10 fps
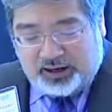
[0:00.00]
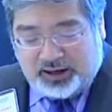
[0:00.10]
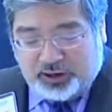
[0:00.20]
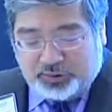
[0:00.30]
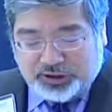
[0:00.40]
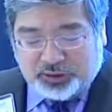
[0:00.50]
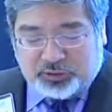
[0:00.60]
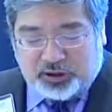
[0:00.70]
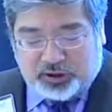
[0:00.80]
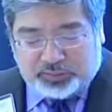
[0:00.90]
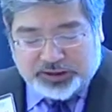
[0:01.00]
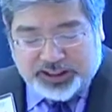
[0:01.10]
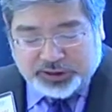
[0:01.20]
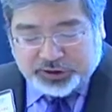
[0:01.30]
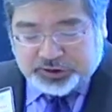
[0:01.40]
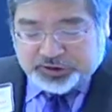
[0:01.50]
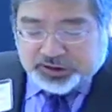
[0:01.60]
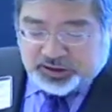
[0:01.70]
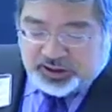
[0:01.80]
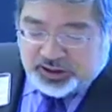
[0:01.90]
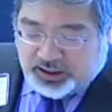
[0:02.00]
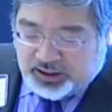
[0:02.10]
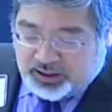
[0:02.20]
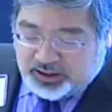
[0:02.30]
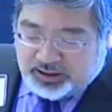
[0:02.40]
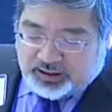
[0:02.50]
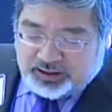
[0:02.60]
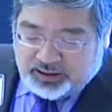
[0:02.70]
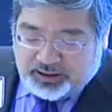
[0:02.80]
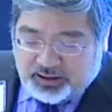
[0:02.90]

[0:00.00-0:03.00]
Whistleblower protections are